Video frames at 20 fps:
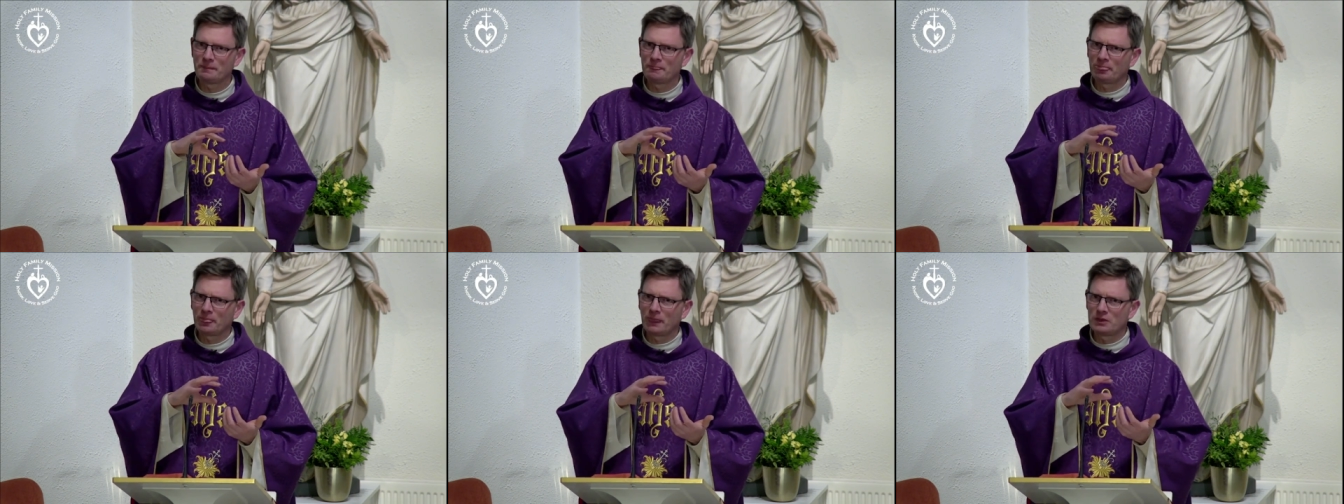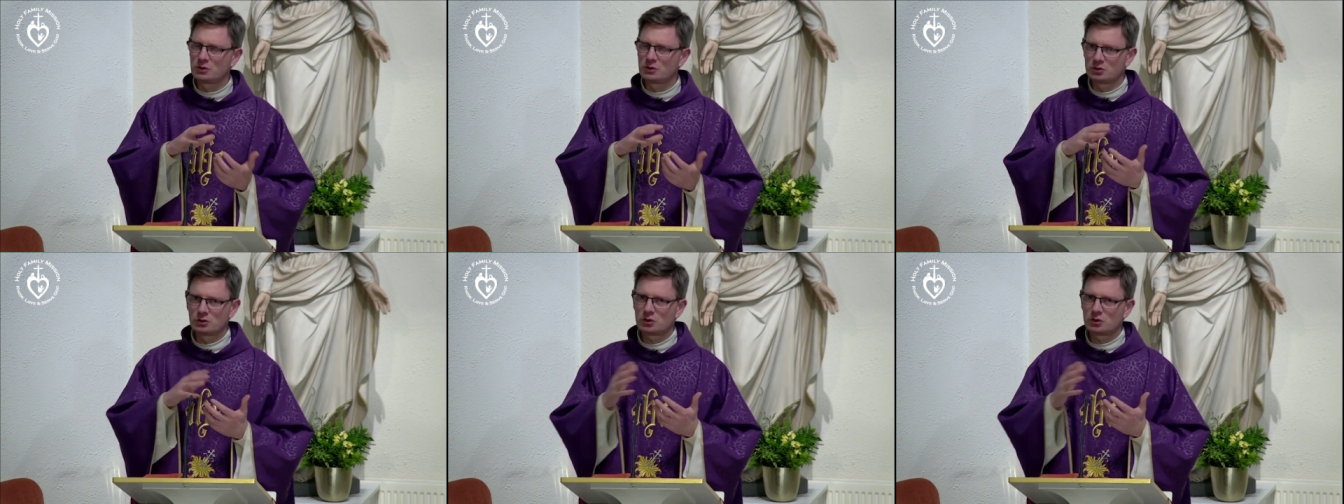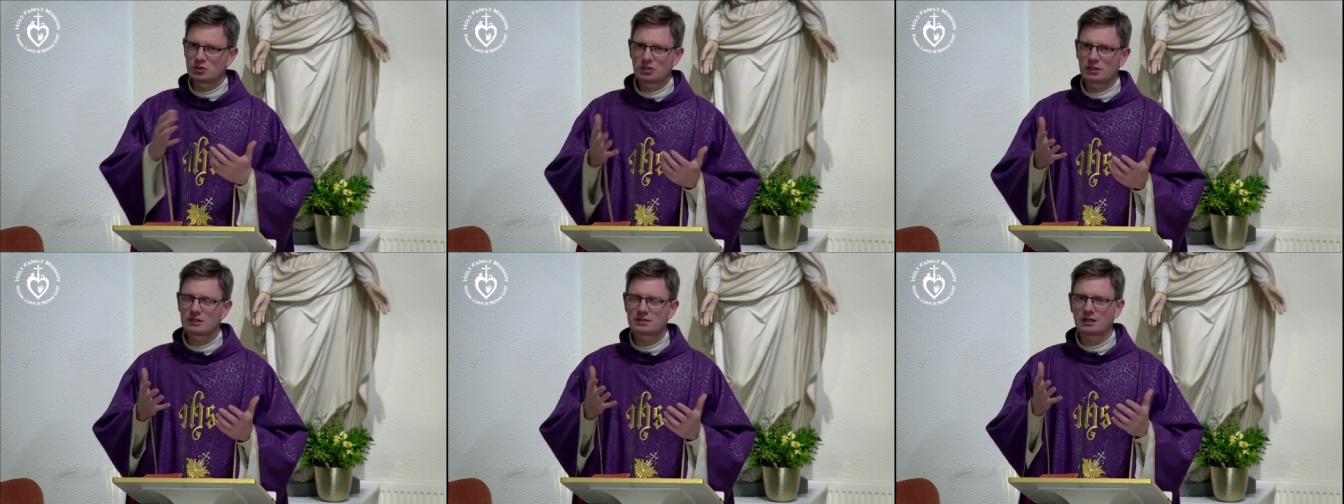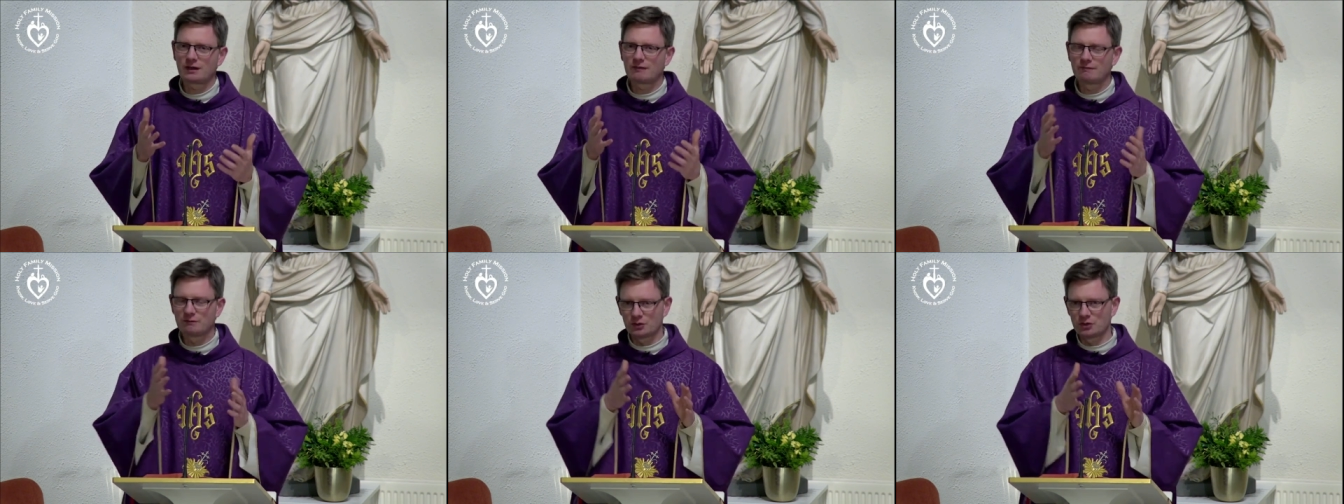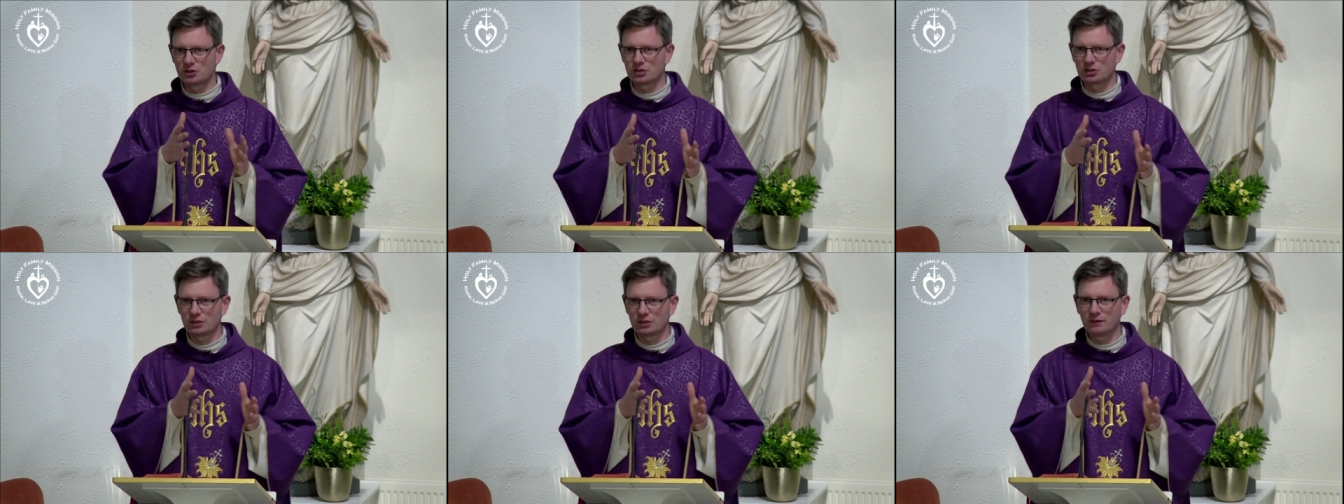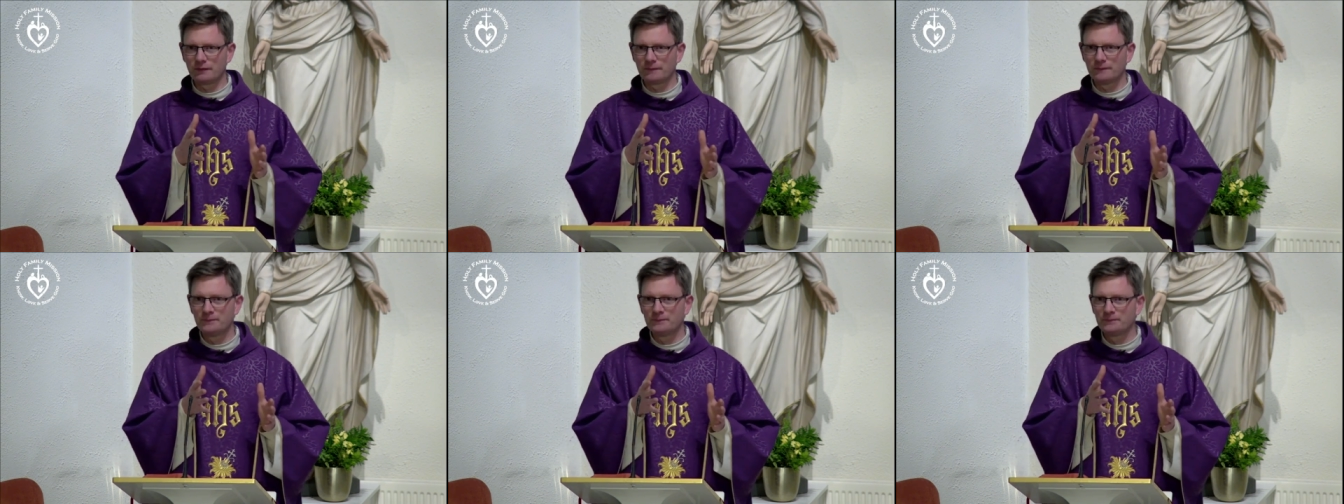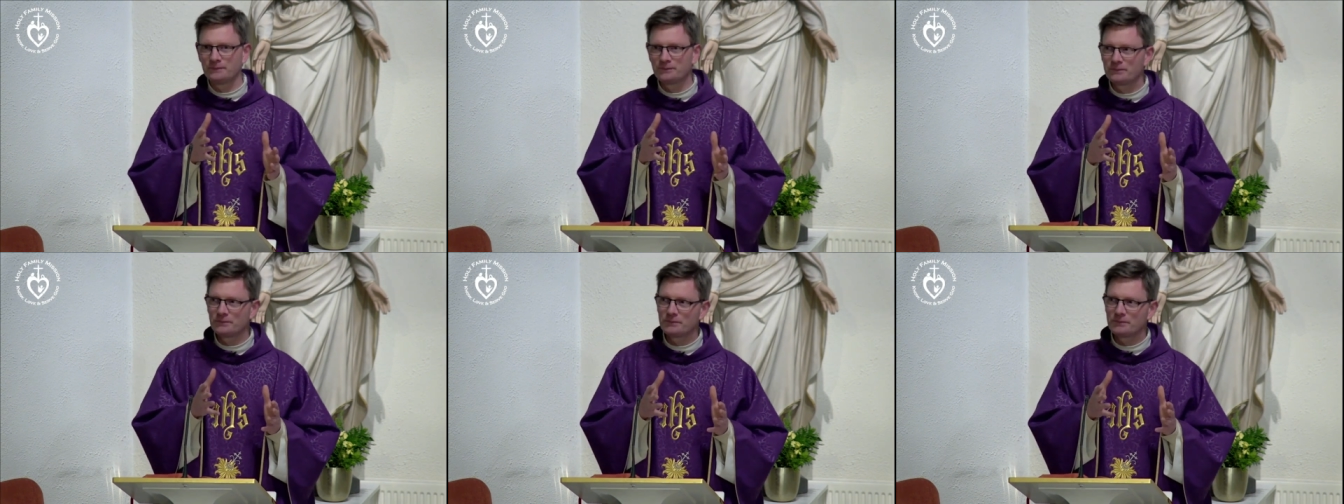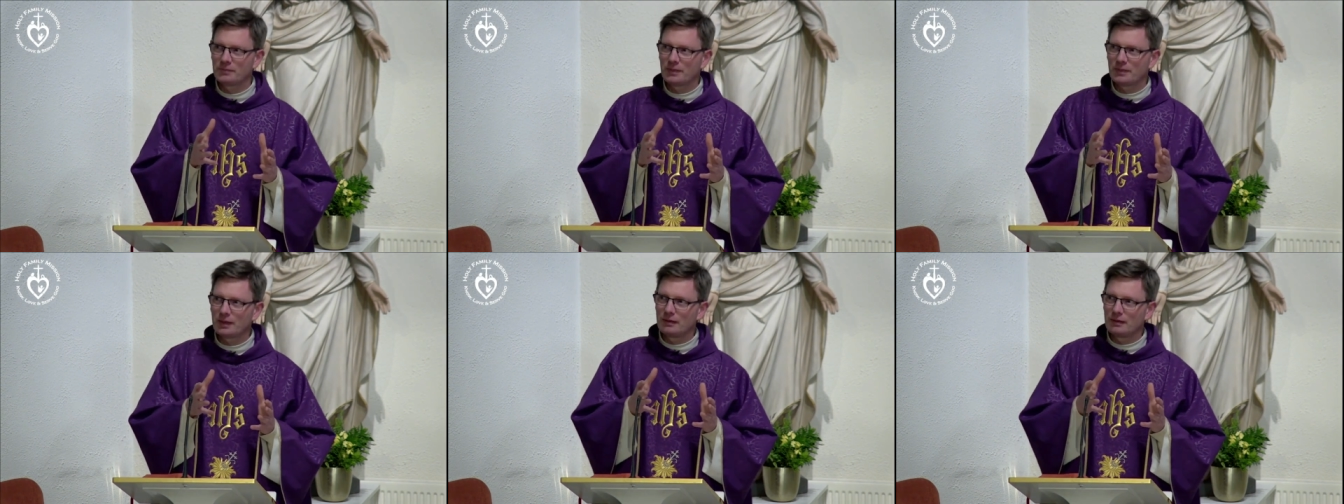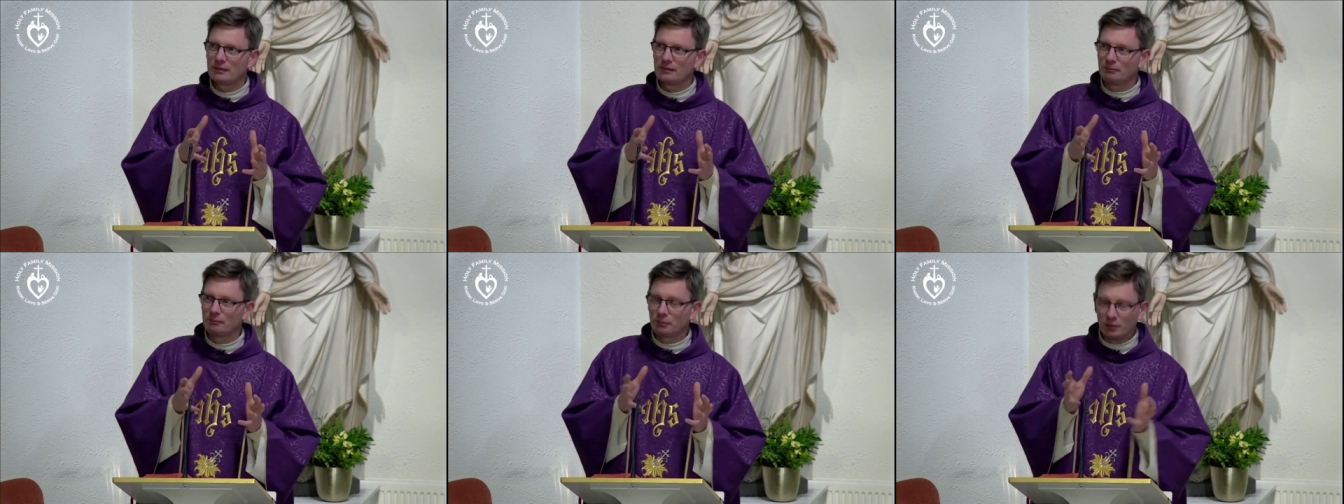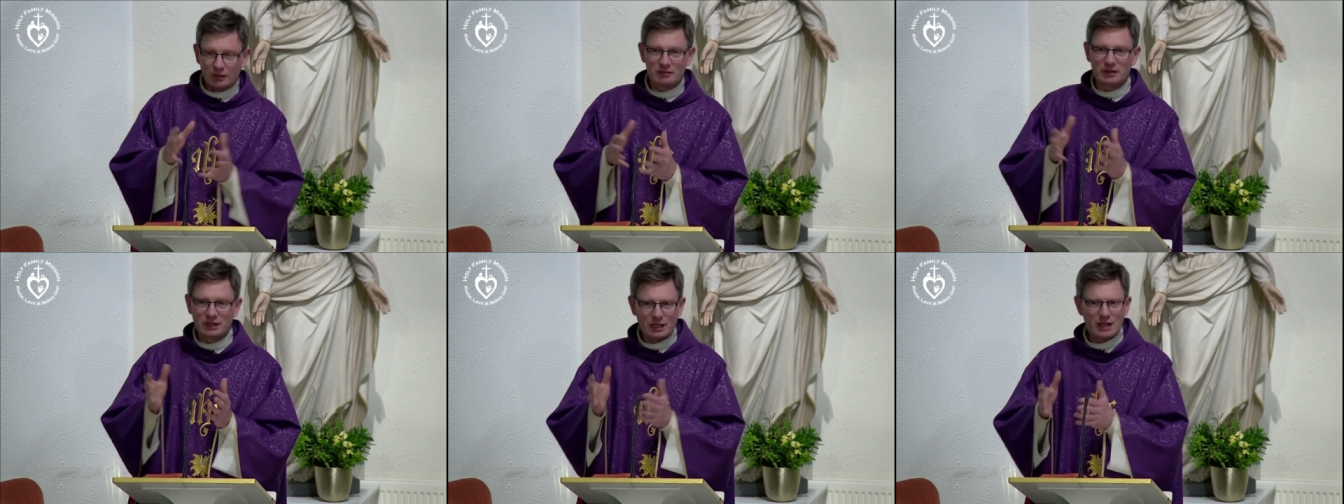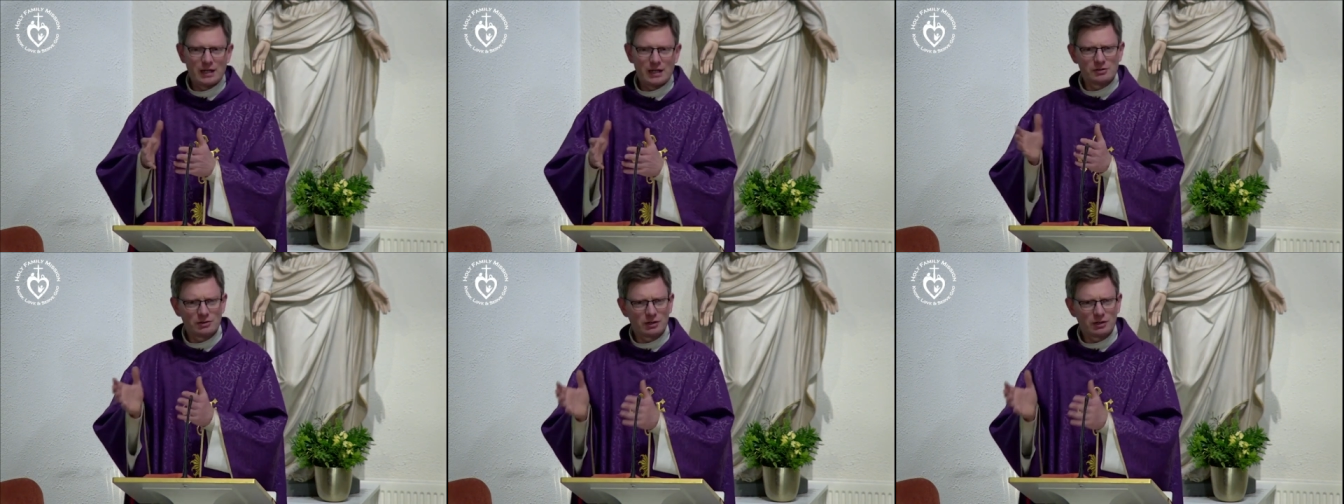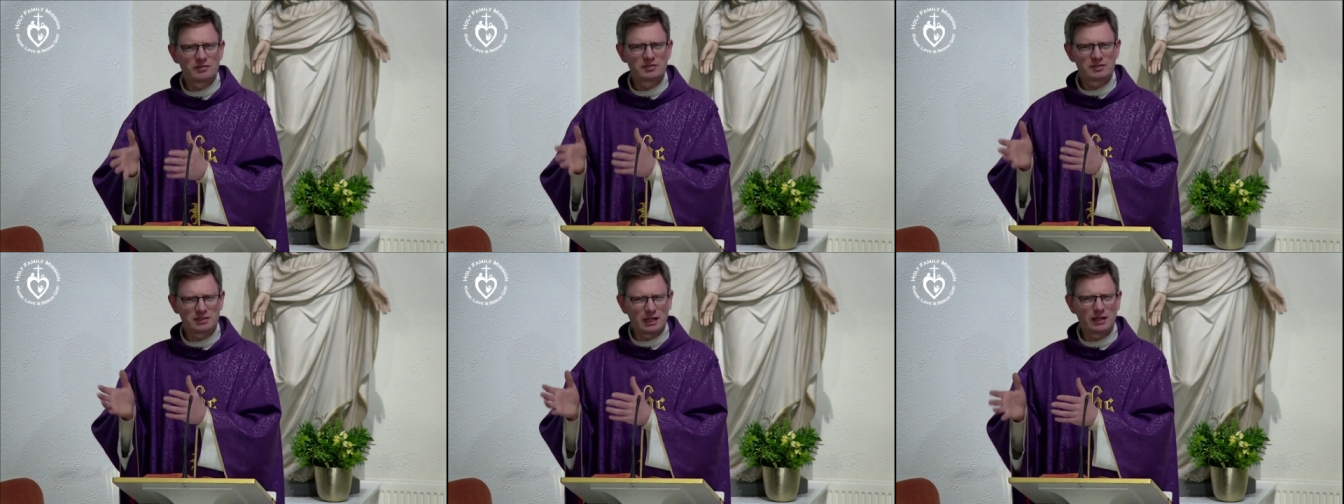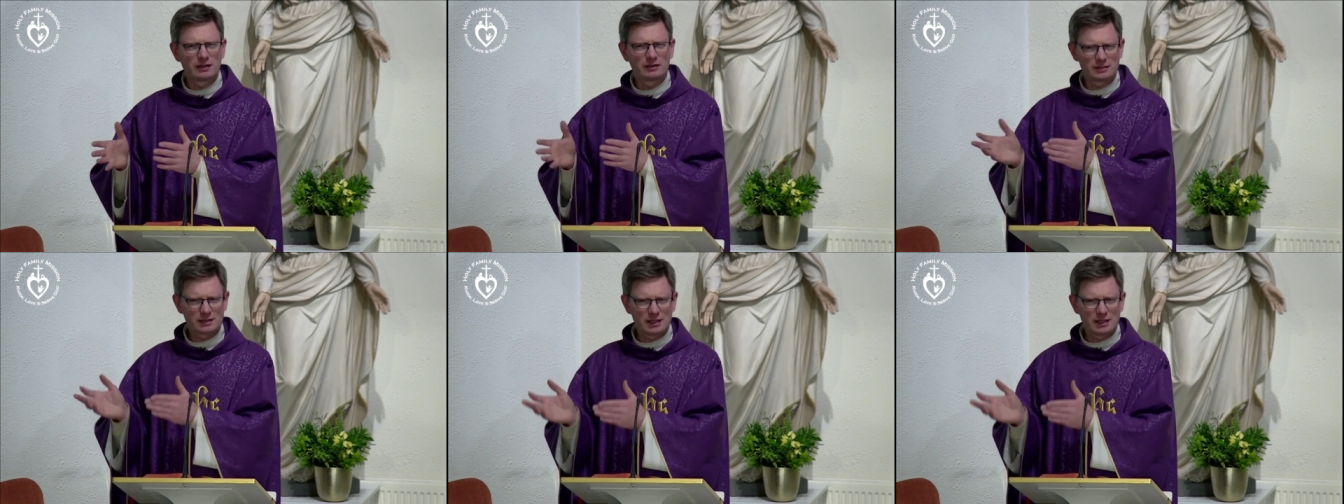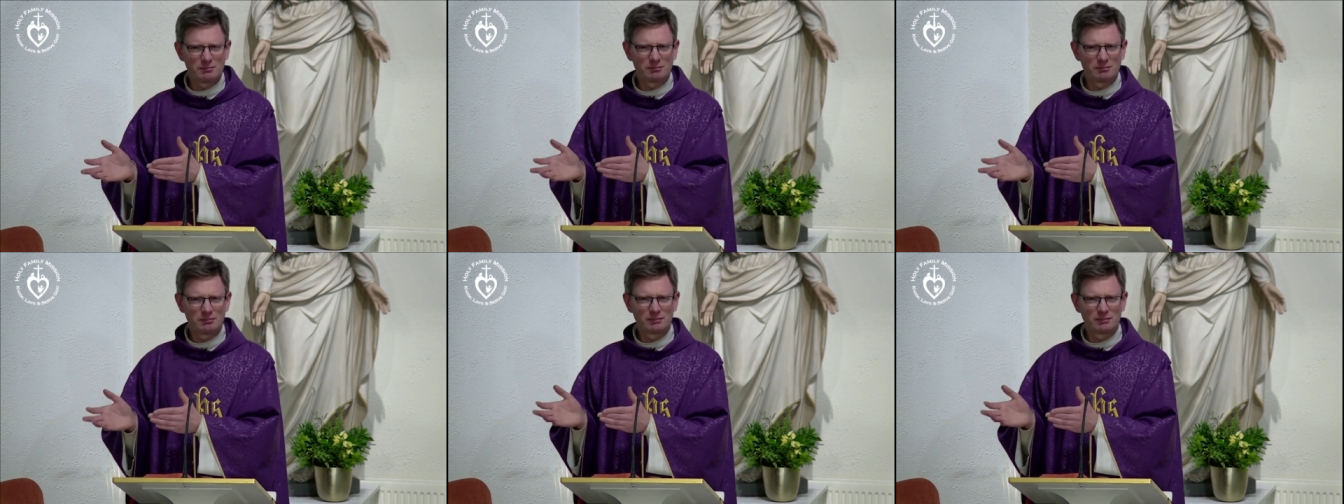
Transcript: So there's no such thing as conversion, but everything in your life staying the same.